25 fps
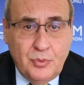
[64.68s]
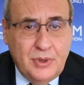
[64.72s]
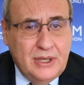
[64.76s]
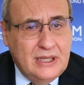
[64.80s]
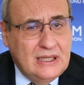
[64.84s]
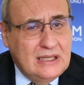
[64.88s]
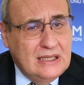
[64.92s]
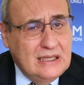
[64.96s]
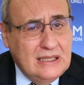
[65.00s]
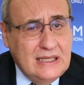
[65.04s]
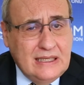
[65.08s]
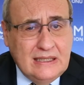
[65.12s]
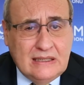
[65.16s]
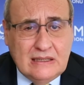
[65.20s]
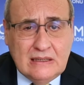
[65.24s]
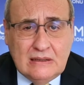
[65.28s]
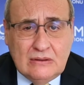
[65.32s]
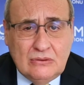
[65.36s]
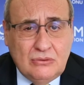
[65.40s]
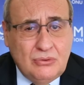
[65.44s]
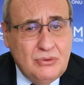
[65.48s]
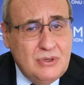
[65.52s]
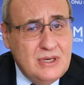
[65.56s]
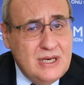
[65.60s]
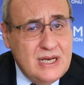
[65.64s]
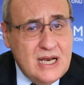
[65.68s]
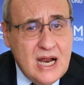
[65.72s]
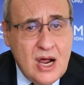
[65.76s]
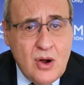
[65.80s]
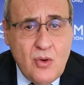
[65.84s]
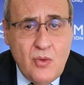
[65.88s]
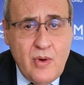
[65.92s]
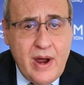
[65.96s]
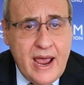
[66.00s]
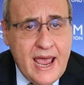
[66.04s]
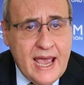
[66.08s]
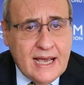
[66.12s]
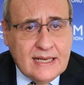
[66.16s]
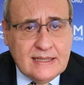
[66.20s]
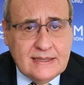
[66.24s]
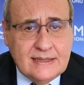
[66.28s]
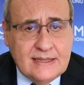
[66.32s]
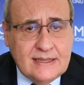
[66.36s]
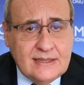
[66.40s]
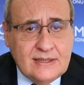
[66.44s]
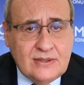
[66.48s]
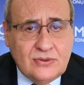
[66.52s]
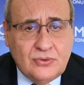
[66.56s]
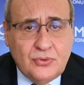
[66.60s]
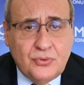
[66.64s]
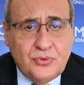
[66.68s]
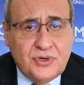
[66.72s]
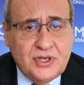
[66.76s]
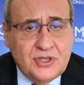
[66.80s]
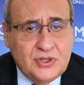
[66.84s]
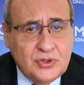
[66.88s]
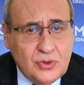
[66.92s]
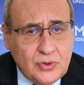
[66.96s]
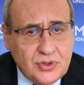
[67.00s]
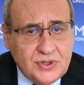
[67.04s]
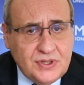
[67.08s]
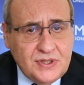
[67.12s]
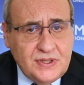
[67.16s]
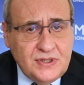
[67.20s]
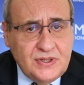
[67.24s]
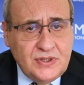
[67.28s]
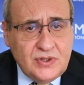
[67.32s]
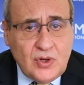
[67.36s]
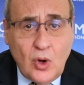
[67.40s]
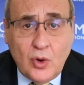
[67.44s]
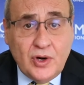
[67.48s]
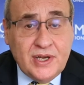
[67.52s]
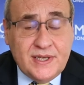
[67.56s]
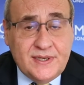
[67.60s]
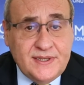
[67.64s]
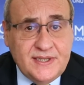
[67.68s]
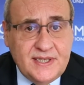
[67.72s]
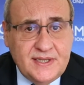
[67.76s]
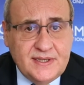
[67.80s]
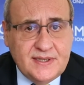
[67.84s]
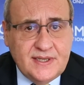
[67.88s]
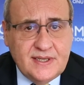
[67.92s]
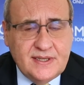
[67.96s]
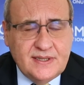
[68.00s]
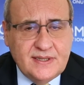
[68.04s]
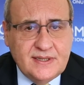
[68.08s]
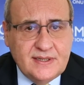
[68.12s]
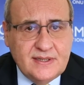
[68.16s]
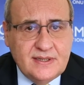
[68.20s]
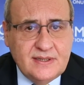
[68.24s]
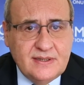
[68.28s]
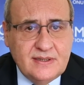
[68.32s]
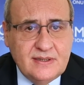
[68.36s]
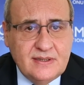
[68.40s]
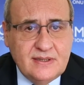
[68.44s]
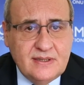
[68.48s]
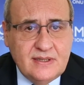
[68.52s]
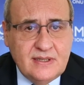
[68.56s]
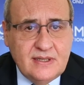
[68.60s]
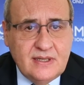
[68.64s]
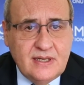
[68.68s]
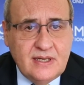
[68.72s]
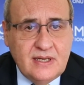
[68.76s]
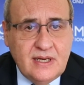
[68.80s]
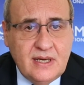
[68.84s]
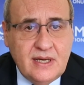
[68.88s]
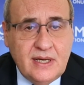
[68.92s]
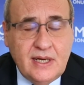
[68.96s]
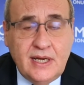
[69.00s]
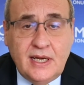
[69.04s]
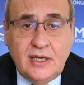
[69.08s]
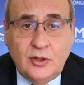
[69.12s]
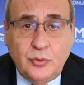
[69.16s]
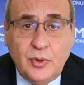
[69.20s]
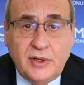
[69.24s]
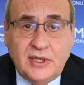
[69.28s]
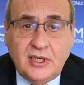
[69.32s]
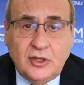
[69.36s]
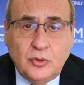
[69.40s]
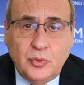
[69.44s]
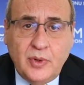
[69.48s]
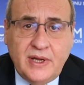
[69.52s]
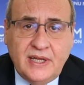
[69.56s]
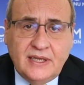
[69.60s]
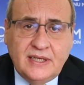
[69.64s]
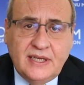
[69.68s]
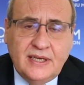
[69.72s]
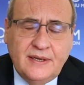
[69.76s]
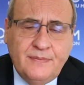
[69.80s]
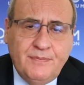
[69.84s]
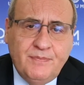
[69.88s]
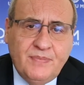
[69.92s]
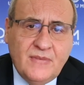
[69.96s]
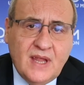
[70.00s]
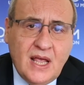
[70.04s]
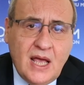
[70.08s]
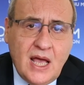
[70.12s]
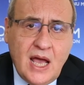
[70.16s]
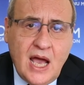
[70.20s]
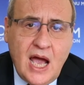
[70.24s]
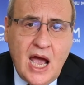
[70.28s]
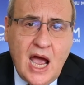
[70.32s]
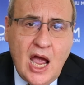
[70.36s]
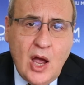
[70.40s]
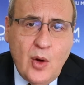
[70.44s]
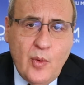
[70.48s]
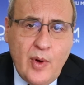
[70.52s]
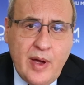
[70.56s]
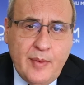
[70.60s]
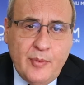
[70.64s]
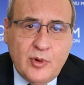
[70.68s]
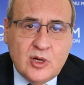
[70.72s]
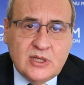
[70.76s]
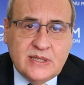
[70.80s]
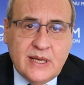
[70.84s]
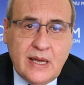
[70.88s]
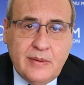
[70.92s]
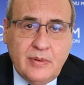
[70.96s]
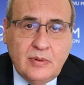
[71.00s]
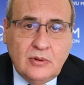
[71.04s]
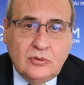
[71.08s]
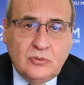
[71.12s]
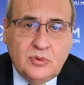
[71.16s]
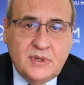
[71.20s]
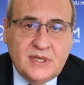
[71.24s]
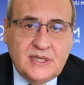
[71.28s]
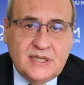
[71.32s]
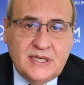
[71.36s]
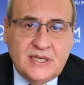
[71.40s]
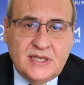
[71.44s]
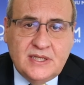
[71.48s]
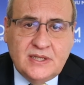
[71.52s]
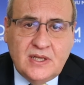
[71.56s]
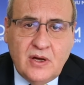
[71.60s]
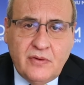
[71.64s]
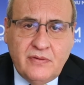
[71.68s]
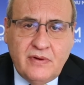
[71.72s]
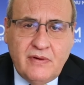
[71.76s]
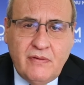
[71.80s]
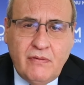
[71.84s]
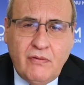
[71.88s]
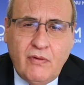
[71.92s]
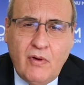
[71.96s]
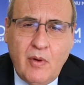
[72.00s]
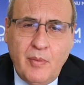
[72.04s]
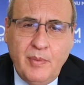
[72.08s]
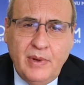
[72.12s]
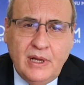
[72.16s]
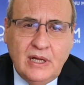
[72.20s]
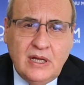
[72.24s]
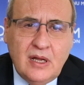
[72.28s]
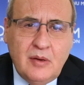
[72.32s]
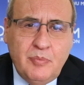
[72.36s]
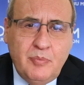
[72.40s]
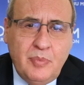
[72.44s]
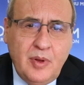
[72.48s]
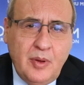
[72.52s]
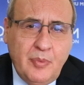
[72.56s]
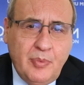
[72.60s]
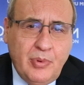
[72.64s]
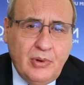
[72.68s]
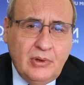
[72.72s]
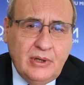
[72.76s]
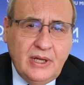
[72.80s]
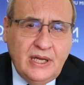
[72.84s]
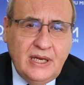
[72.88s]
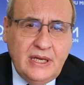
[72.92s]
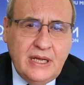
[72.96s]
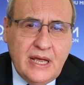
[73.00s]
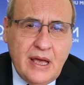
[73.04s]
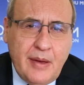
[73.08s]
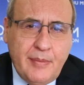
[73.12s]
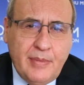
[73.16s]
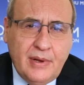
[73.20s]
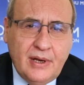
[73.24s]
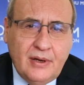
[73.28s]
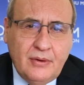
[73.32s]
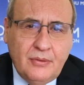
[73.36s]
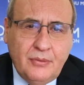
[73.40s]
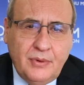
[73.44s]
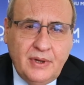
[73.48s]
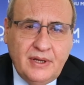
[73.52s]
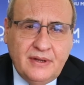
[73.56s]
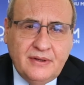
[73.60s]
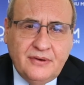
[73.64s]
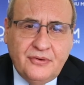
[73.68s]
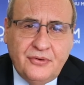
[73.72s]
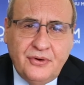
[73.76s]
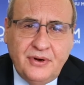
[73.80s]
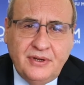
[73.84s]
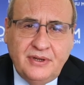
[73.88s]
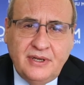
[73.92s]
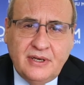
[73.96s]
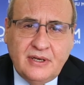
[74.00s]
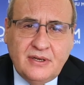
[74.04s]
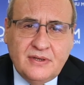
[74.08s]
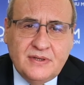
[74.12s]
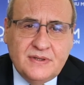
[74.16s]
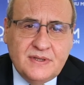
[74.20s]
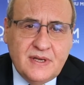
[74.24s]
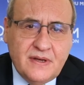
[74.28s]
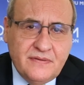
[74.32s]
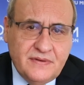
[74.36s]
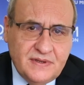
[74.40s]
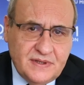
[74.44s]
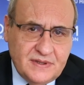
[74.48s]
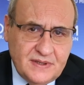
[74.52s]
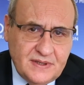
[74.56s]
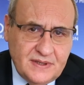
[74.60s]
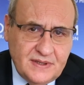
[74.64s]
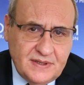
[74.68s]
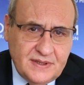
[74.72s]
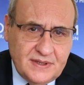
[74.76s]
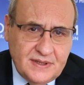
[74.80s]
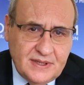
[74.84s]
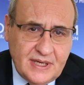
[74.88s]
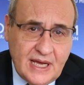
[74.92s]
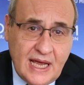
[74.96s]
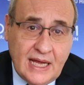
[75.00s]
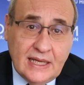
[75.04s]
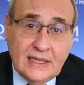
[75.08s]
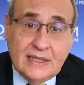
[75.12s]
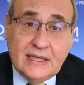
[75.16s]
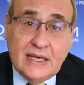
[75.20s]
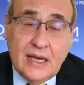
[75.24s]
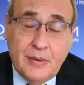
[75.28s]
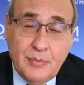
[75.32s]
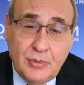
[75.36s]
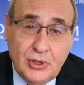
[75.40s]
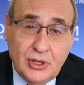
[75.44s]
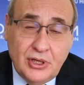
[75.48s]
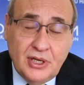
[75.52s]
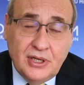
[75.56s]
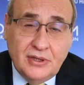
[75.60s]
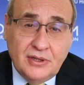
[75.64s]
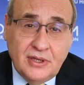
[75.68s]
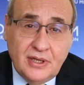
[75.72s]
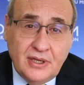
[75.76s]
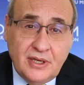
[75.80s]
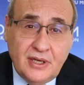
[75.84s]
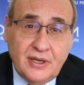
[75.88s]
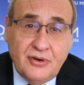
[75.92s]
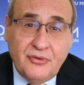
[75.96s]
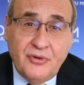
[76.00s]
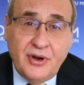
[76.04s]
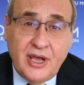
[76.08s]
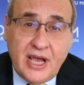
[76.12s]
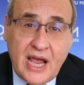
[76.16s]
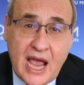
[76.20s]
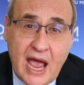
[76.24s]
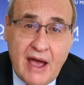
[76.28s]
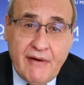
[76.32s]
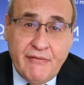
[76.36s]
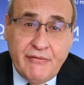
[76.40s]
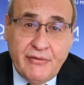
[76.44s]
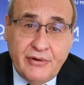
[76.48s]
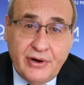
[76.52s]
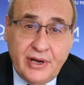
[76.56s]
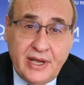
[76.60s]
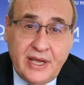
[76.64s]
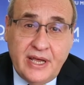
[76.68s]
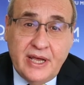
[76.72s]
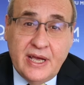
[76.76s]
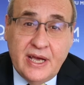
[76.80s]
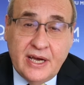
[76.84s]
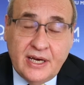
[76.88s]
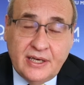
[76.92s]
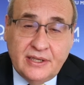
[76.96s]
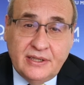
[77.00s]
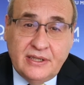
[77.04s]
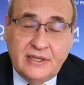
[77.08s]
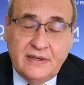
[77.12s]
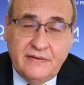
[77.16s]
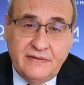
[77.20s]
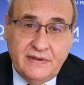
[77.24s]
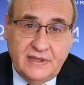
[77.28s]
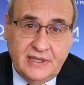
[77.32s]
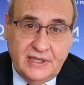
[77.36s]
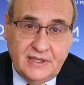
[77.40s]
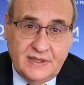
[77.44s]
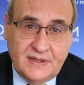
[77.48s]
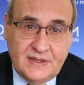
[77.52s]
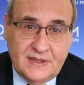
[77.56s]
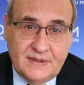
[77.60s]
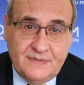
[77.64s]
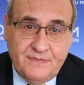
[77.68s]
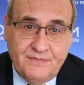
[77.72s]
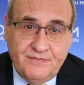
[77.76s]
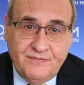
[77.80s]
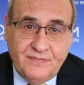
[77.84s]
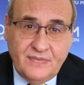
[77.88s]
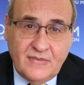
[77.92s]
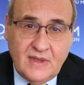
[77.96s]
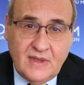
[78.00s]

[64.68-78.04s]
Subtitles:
with little to no access to resources or assistance. In 2020, IOM was able to assist over 4 million people in Yemen with critical services and community recovery activities.